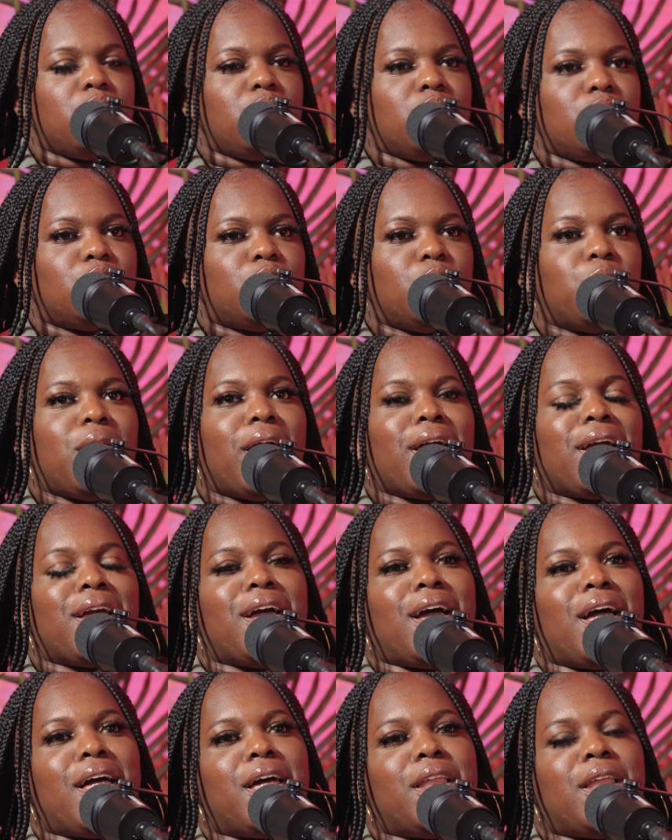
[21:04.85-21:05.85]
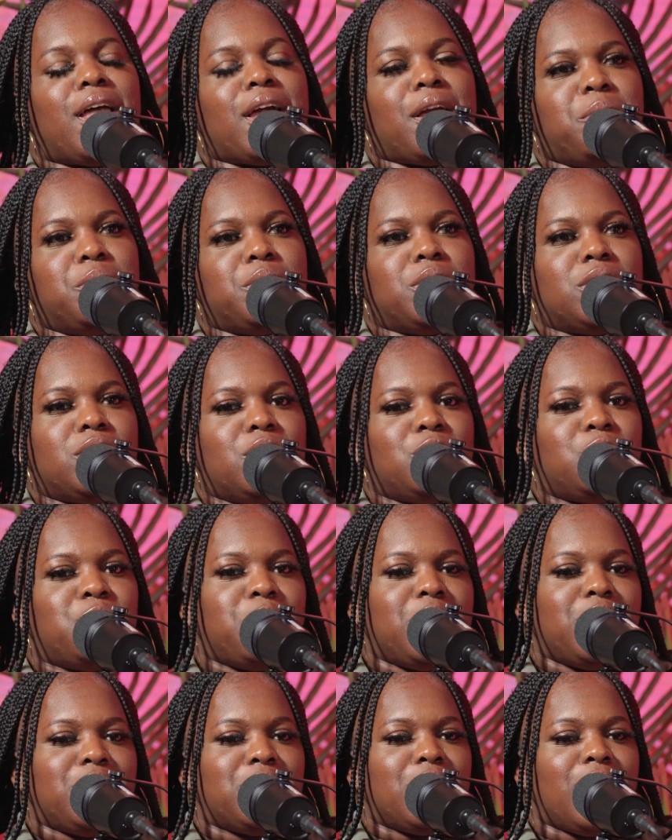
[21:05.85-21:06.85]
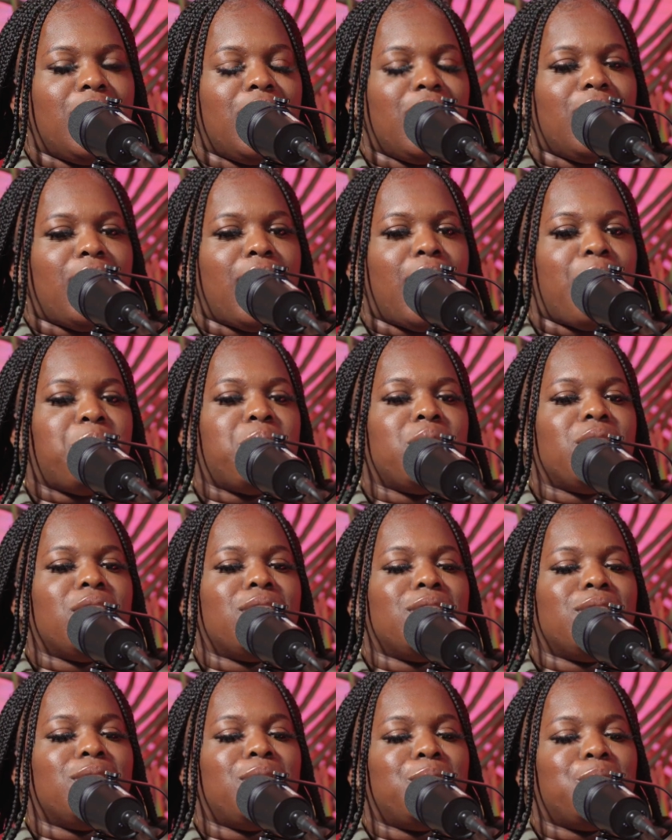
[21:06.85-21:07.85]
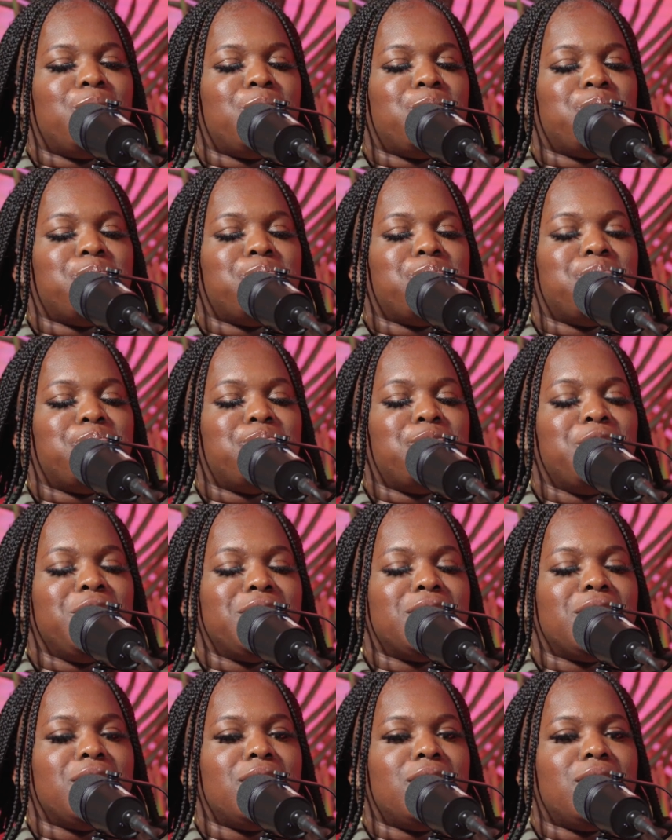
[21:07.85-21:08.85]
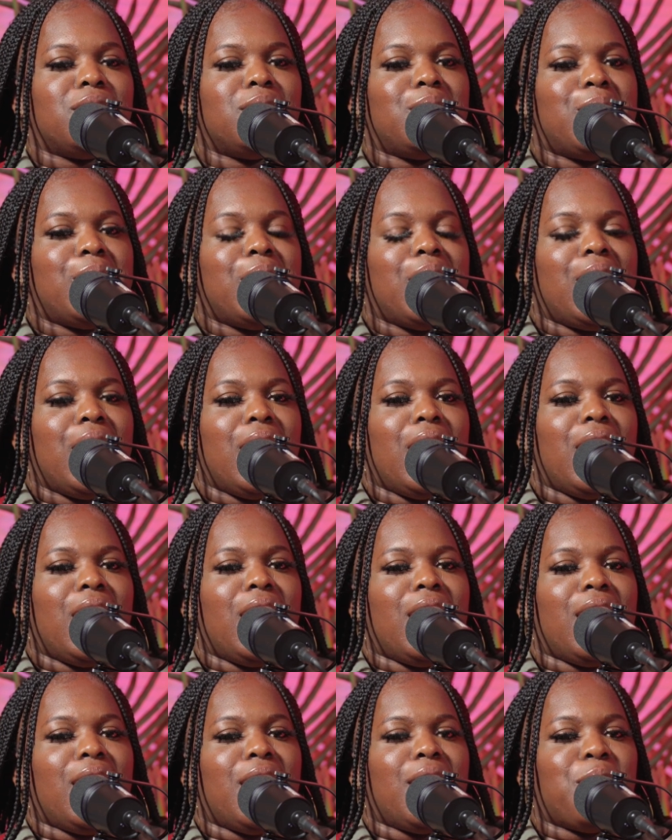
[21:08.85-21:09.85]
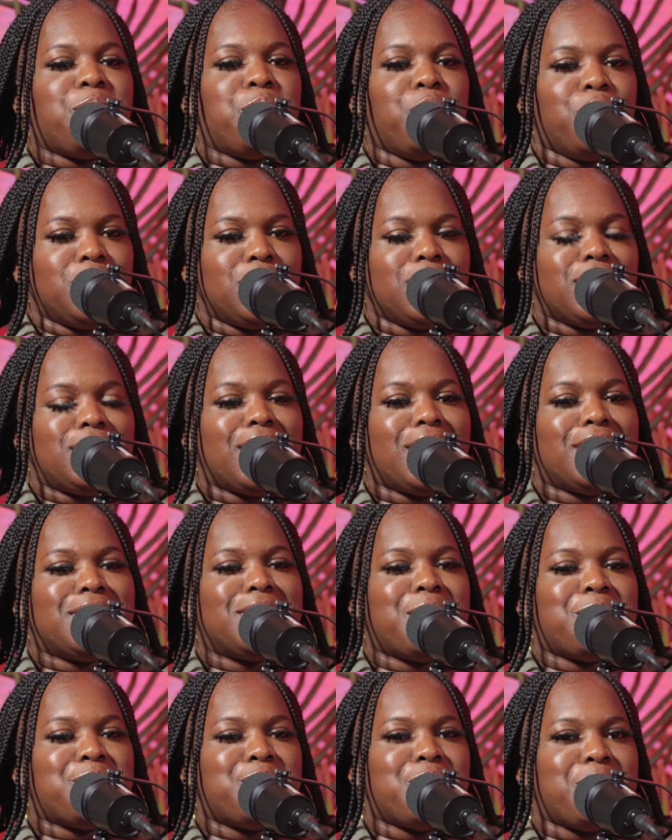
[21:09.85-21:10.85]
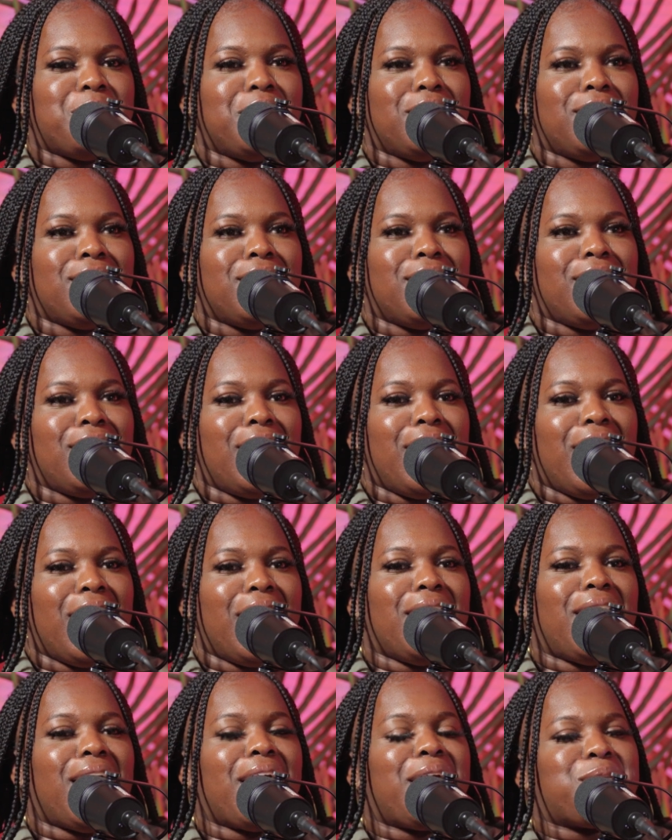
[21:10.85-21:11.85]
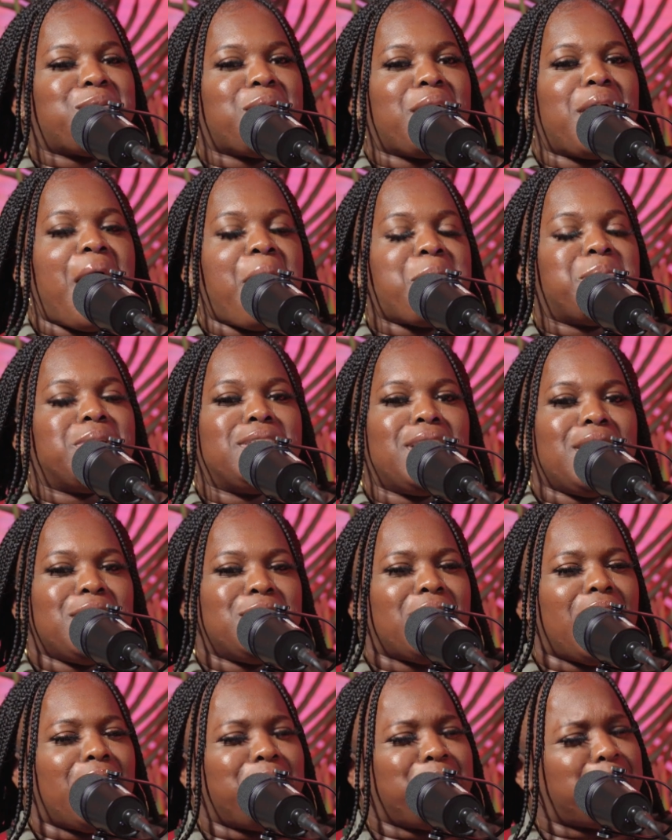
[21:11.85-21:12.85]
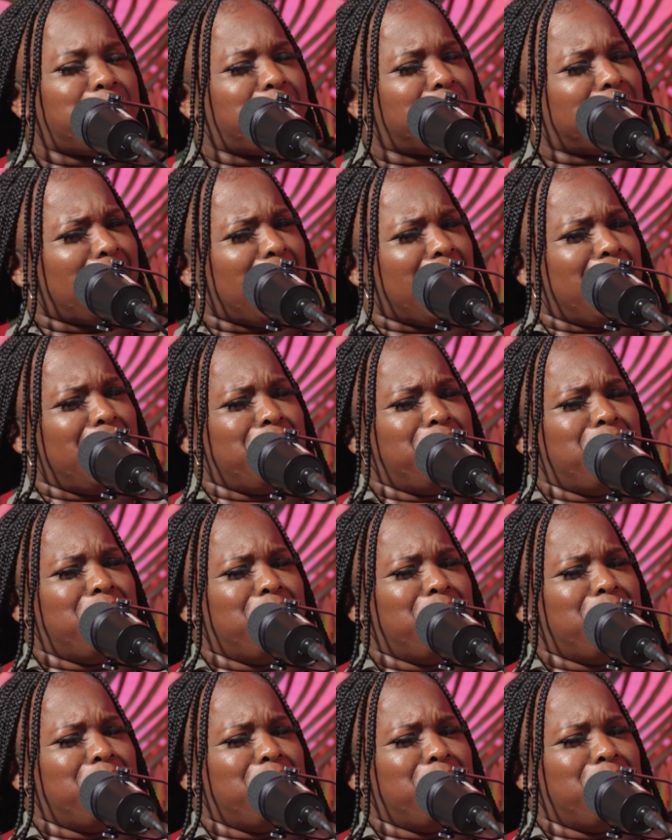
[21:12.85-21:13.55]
so like it was a situation that happened recent, and a person said something to me, and like the conversation, I just was like,